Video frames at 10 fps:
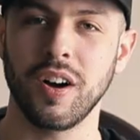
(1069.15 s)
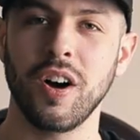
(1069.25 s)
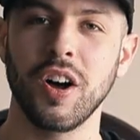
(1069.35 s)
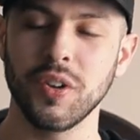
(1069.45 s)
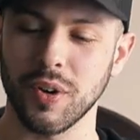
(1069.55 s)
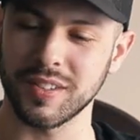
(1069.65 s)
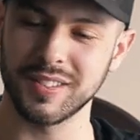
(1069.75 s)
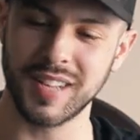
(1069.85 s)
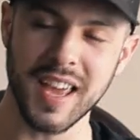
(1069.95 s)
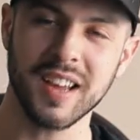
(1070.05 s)
all yours.
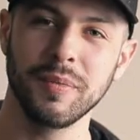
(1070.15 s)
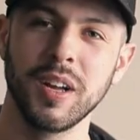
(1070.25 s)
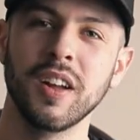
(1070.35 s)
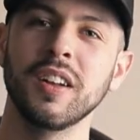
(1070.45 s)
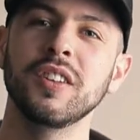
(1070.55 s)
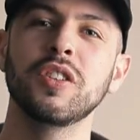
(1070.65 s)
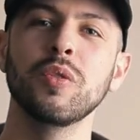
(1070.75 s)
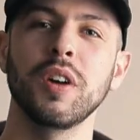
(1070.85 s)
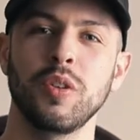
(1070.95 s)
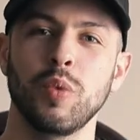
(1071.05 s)
Take them,
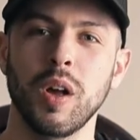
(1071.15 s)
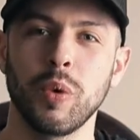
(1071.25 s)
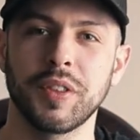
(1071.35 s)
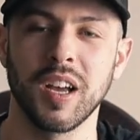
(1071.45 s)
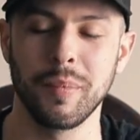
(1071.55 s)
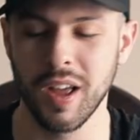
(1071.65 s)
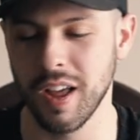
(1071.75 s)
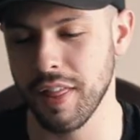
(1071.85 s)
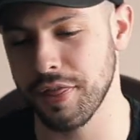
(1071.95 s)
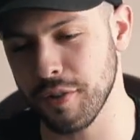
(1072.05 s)
do what you will with them,
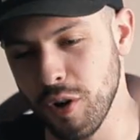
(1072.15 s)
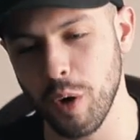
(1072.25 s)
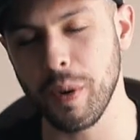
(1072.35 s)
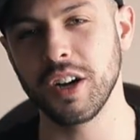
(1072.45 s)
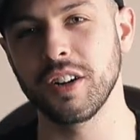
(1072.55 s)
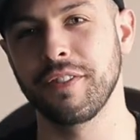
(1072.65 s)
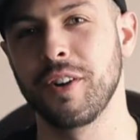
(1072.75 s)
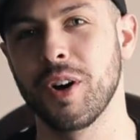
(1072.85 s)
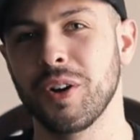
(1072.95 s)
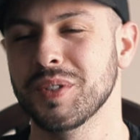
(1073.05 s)
throw them on your
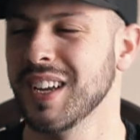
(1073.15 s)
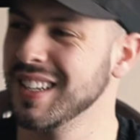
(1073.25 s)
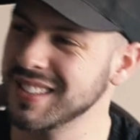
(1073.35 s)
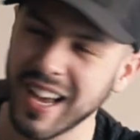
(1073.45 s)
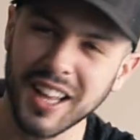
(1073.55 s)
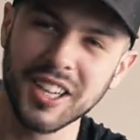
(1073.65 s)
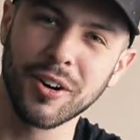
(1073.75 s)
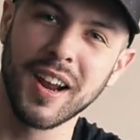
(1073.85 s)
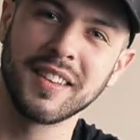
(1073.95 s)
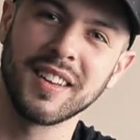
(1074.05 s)
photos, tell
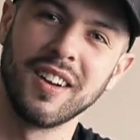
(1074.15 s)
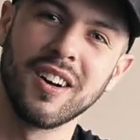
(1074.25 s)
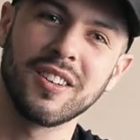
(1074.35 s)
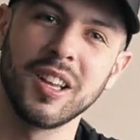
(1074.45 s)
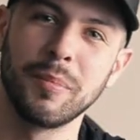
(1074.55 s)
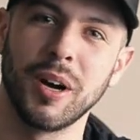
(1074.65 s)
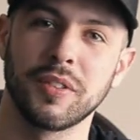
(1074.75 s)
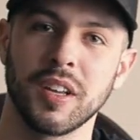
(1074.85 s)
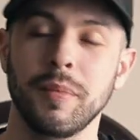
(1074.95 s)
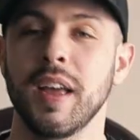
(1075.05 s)
your aunt and uncle
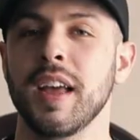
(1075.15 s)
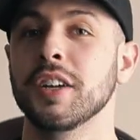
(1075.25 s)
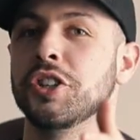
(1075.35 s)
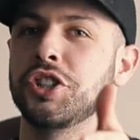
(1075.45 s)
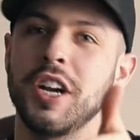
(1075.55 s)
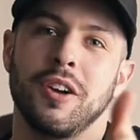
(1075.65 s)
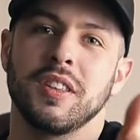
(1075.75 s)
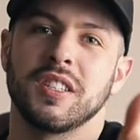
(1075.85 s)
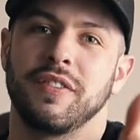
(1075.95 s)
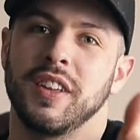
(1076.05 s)
about them, share
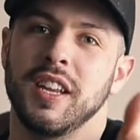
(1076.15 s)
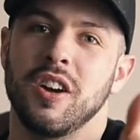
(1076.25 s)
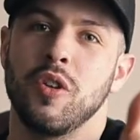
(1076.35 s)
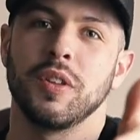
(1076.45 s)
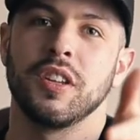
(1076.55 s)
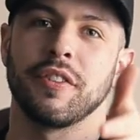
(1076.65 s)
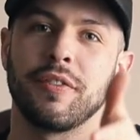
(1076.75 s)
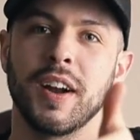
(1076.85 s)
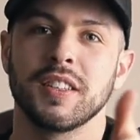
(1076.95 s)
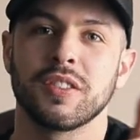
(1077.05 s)
this video with your
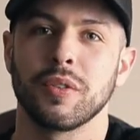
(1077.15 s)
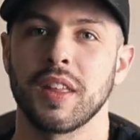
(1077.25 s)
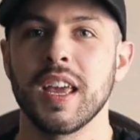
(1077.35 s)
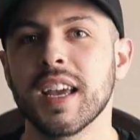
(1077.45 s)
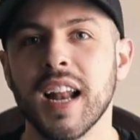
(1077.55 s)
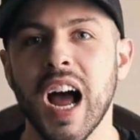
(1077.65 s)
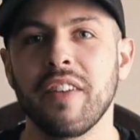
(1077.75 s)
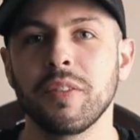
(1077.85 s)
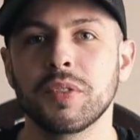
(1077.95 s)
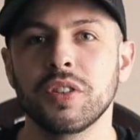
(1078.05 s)
friends so they can
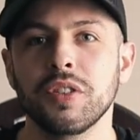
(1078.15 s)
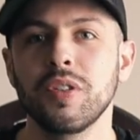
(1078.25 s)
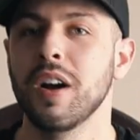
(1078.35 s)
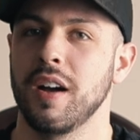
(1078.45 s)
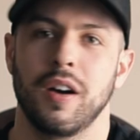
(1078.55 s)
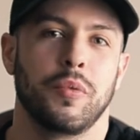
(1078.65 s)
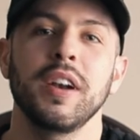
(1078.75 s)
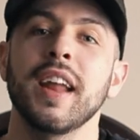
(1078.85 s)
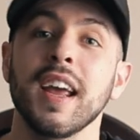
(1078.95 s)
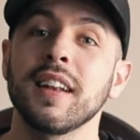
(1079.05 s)
have them too. I
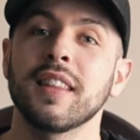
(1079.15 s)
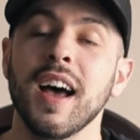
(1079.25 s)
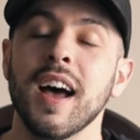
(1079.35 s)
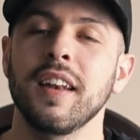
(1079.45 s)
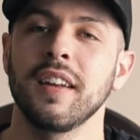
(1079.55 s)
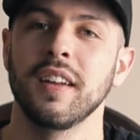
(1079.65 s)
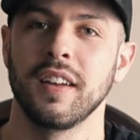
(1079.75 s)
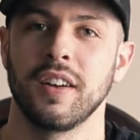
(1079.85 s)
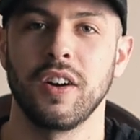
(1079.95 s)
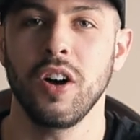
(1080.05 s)
wouldn't hate that.
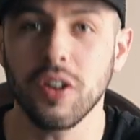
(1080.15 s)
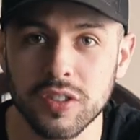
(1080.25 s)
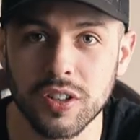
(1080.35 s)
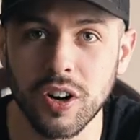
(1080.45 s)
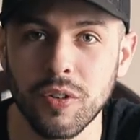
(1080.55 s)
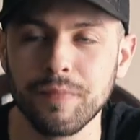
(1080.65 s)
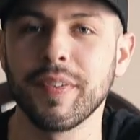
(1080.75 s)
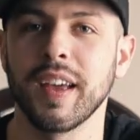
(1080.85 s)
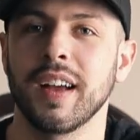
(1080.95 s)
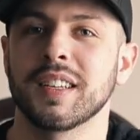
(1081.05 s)
Also,
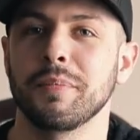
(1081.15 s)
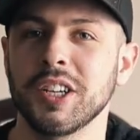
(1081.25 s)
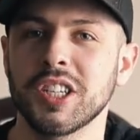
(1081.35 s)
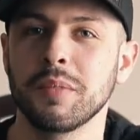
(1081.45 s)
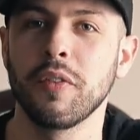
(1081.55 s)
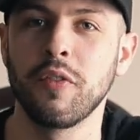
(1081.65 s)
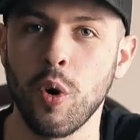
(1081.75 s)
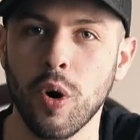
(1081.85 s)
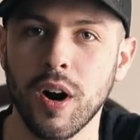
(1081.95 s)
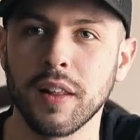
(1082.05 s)
as I mentioned
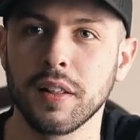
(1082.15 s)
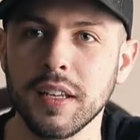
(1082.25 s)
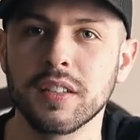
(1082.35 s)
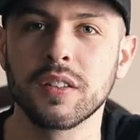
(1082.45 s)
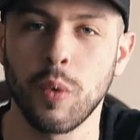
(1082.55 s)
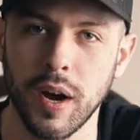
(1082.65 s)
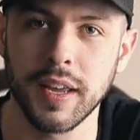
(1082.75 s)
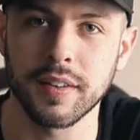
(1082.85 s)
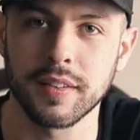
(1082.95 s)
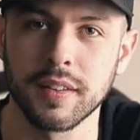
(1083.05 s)
before, at least
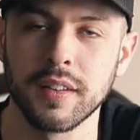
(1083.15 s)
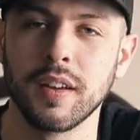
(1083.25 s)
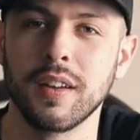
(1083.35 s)
twice,